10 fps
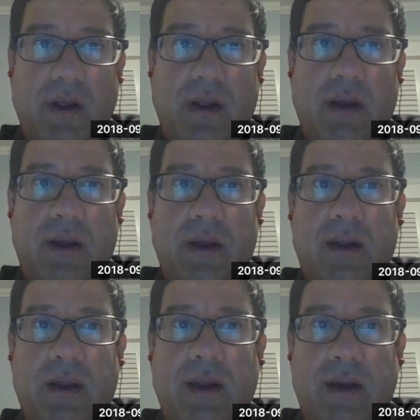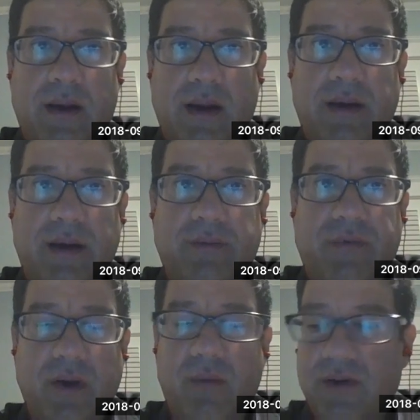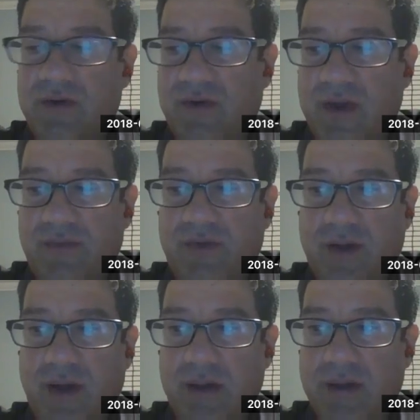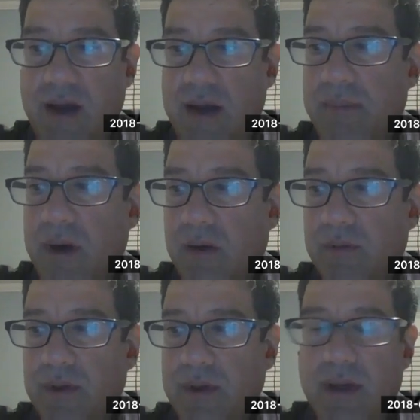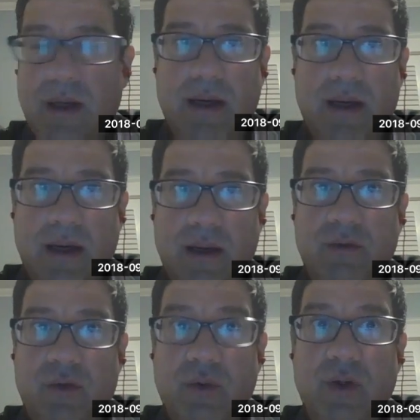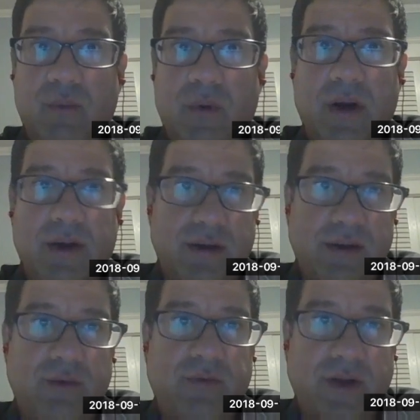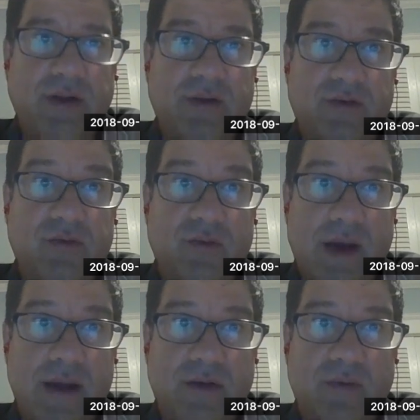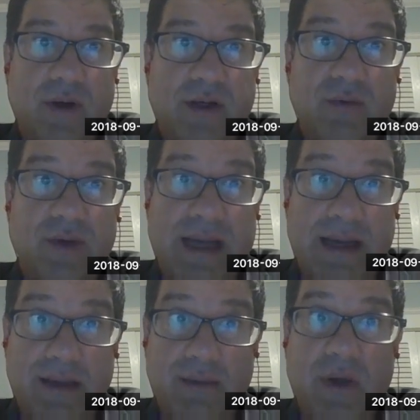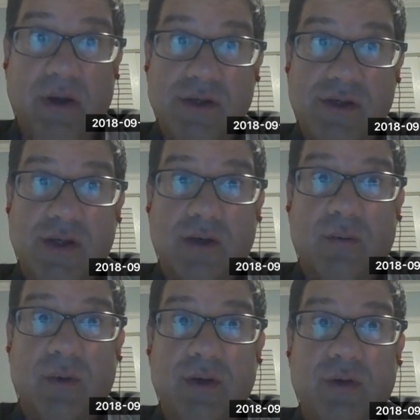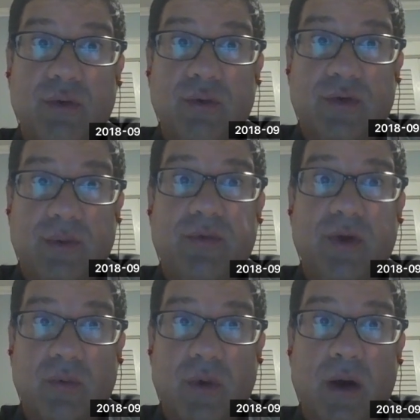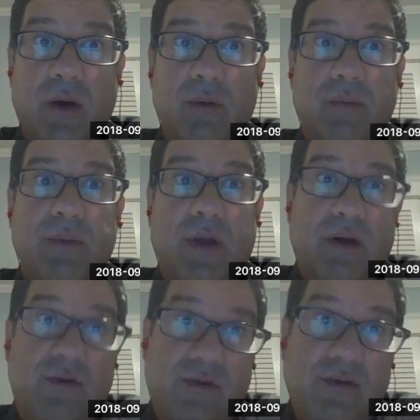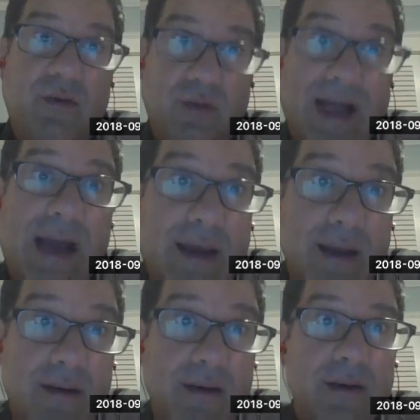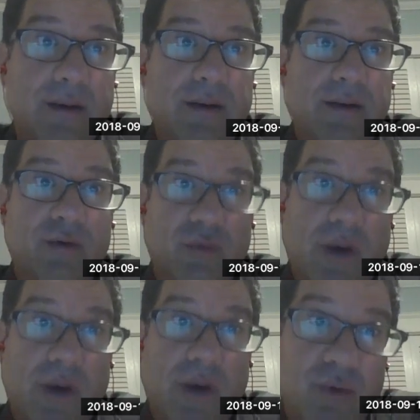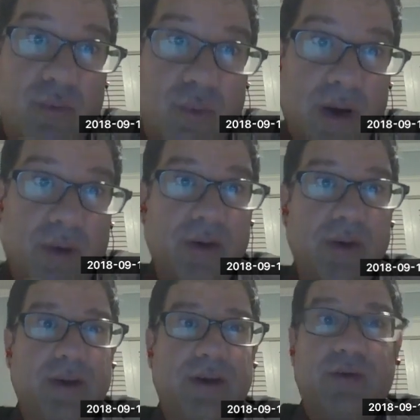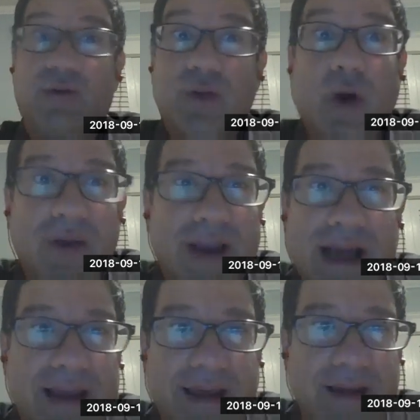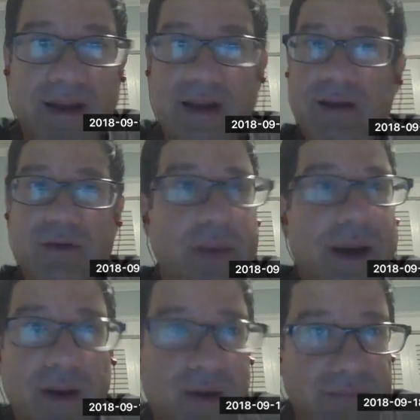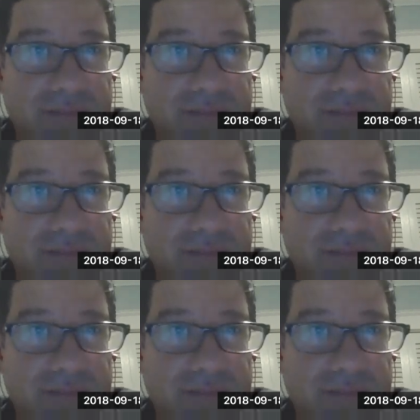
And I think what Seth said about doing what you think that's right, what you like, because in general, when you do something well because you like it, is why you do well. If you don't like it, and it's better,